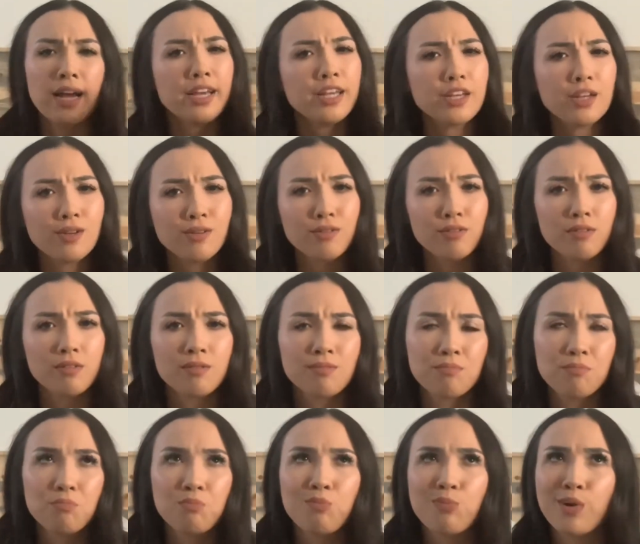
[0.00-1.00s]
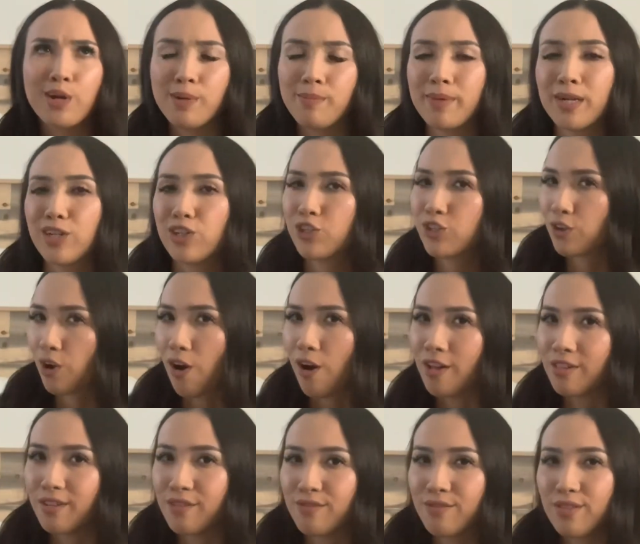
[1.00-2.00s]
I use pretty much
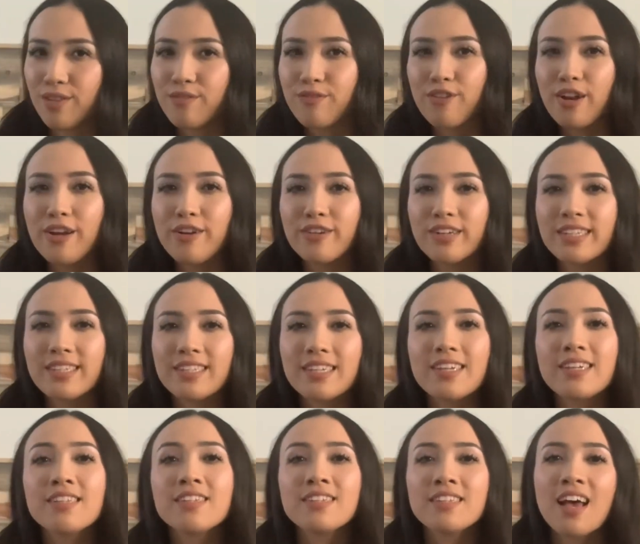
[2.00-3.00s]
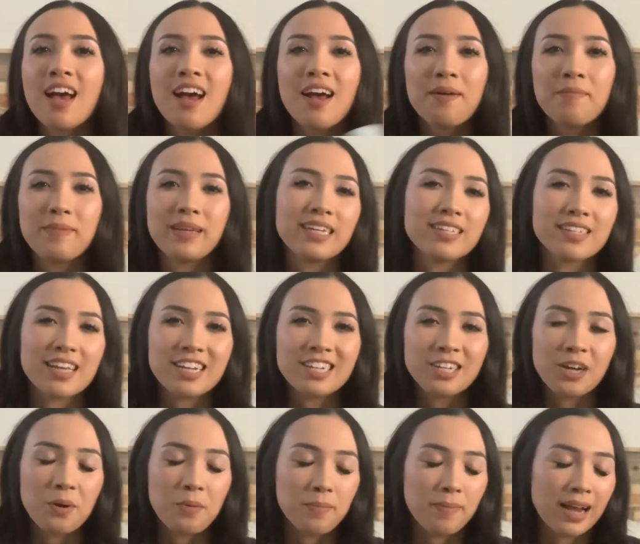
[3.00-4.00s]
all of the fragrances because I
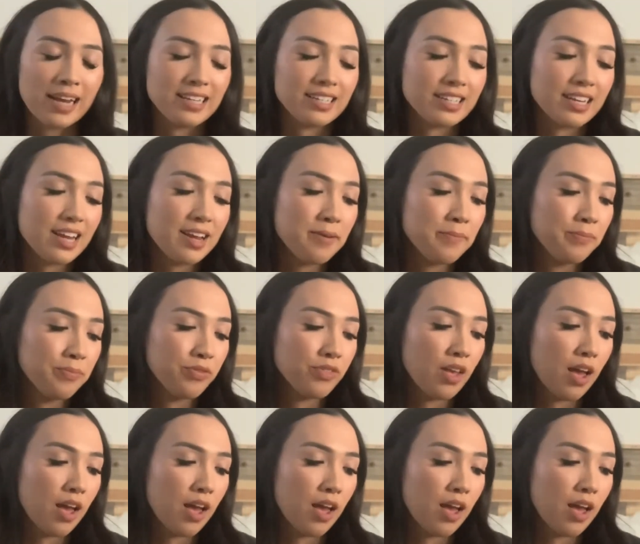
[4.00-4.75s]
don't mind it.